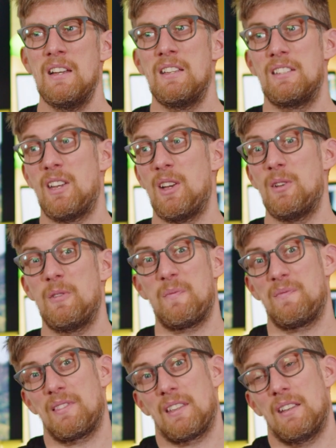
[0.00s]
So
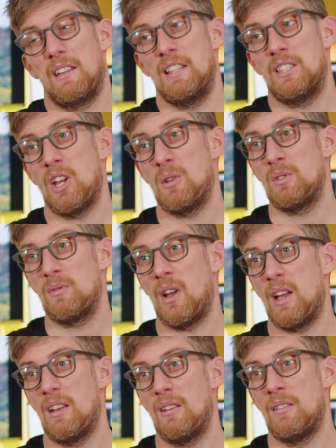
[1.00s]
in terms of
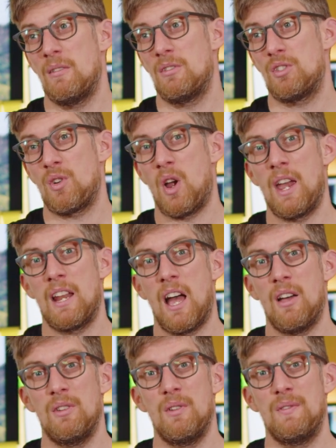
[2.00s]
like trying
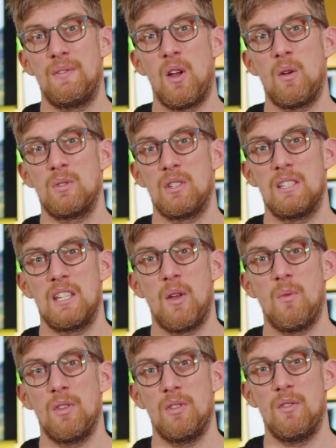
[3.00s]
out new films and seeing
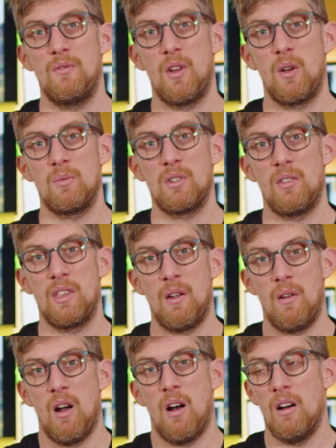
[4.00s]
what new films
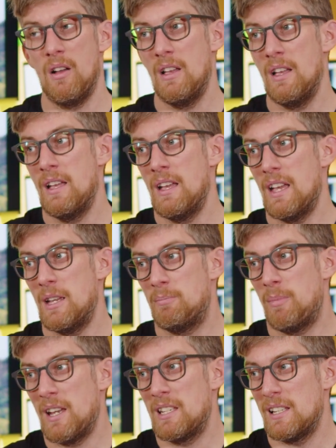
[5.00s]
there are, it
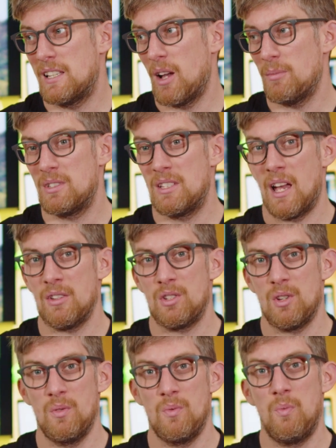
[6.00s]
basically comes down
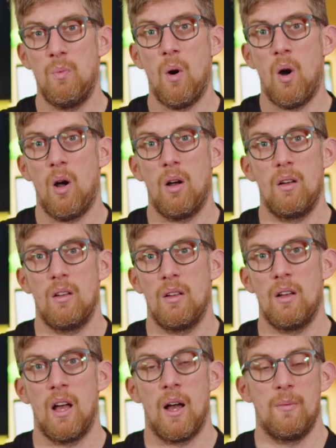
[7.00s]
to what
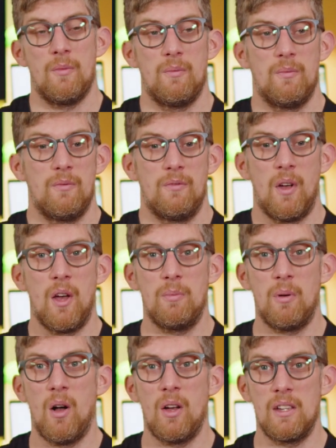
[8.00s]

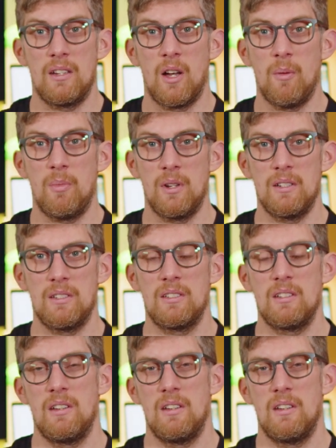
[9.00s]
third-party companies